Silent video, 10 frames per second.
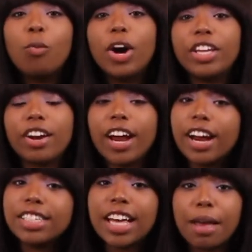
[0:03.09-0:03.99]
what your
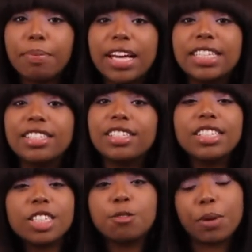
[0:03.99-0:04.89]
hair type is and
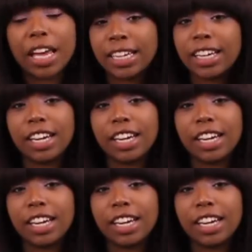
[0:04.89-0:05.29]
just explaining